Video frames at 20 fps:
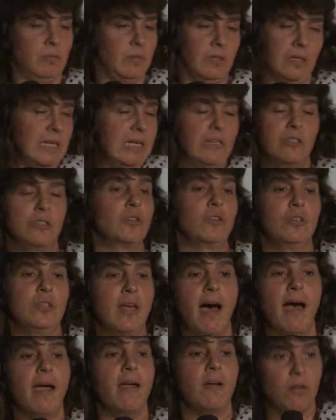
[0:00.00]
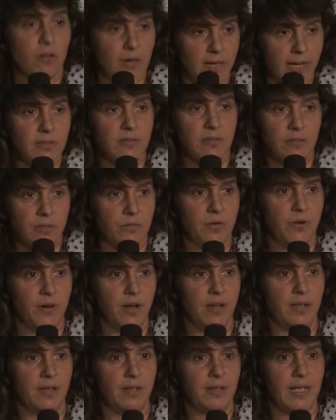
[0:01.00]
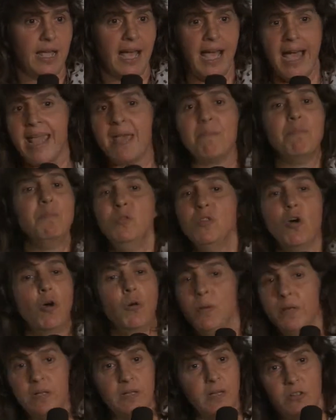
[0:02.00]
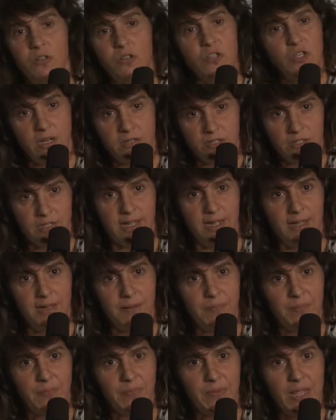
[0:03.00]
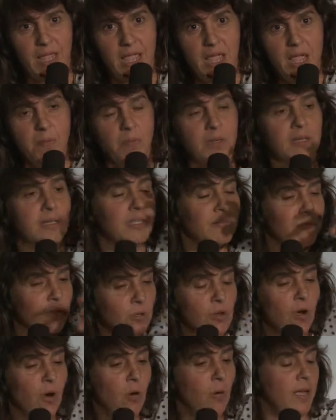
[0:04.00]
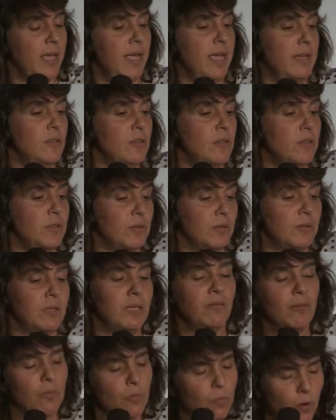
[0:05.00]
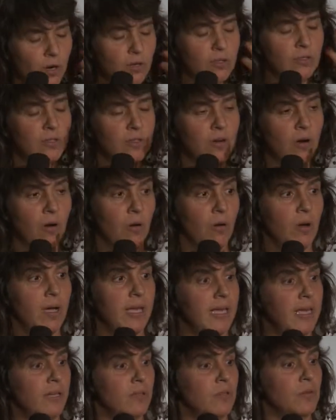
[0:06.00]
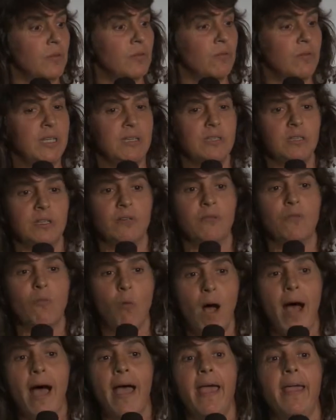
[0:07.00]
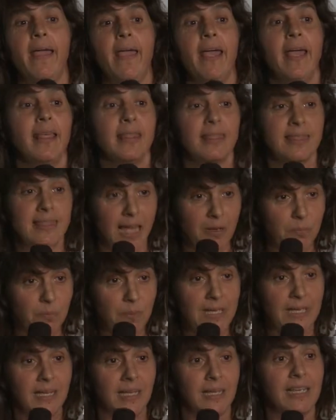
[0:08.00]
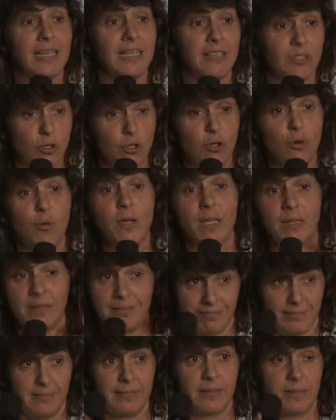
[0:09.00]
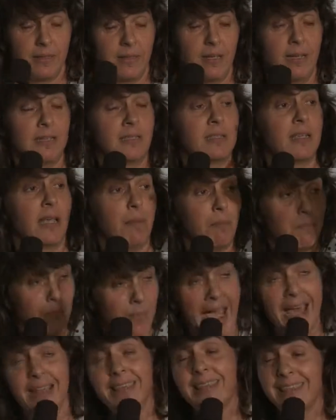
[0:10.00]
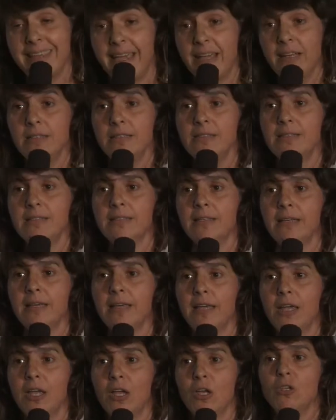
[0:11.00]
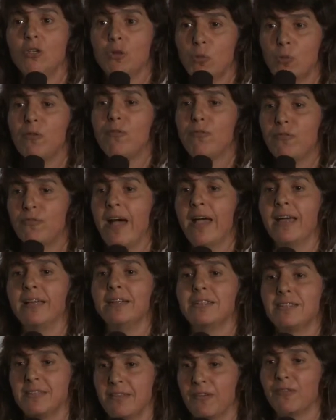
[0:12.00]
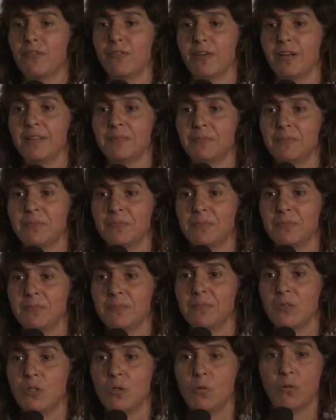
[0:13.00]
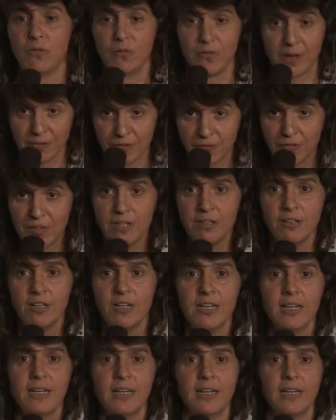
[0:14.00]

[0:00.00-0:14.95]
needs to die or get destroyed. I am nobody to judge that. Because if you were to go into the reason of why that being is doing, let's say, bad things, you will find suffering. You will find fear